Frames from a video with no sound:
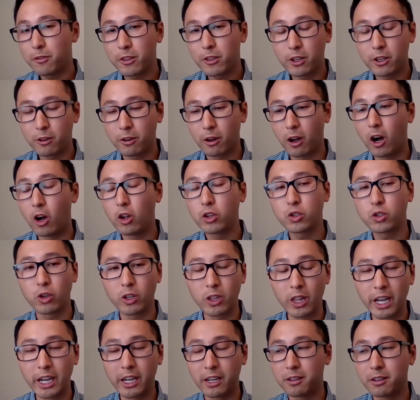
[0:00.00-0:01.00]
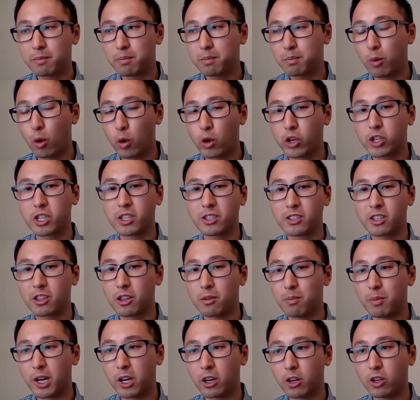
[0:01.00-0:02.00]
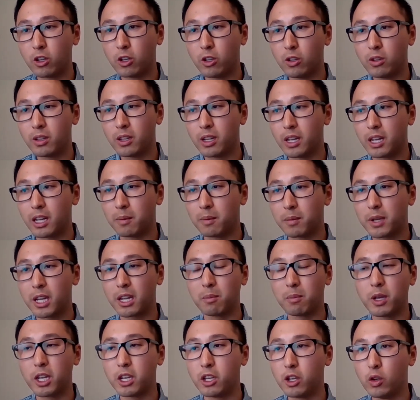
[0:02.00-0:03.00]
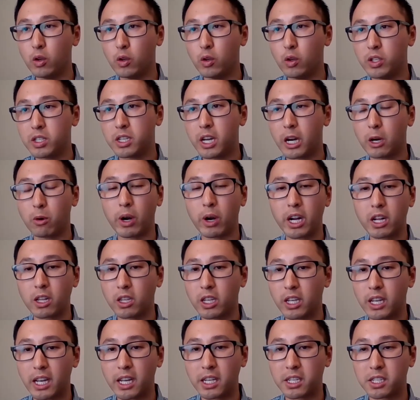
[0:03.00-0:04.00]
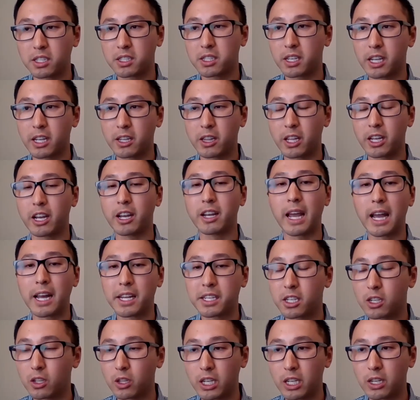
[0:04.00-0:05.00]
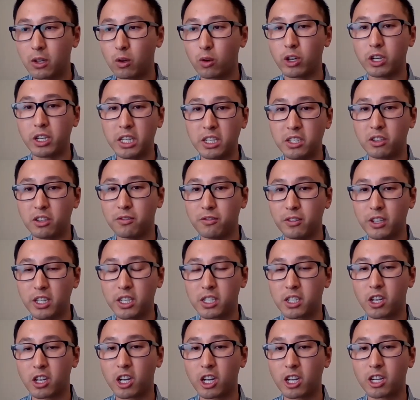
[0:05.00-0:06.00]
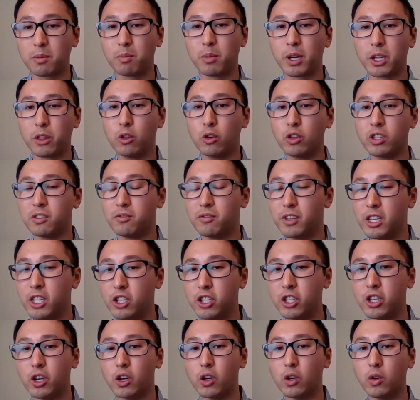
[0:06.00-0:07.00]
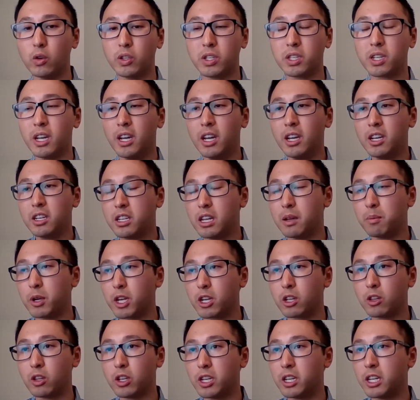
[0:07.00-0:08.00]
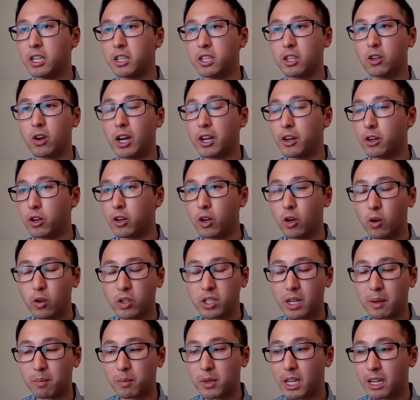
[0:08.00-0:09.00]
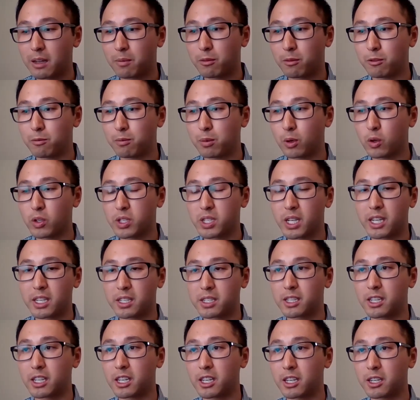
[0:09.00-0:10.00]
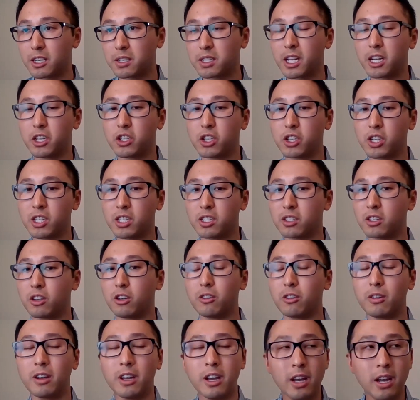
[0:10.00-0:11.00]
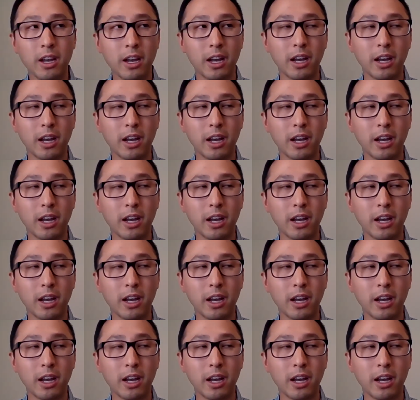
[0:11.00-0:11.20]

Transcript: of the ultra light portions of the barrel can be used directly as, say, like a gasoline or a diesel feedstock, but those VGOs typically need to undergo some type of processing, such as, you know,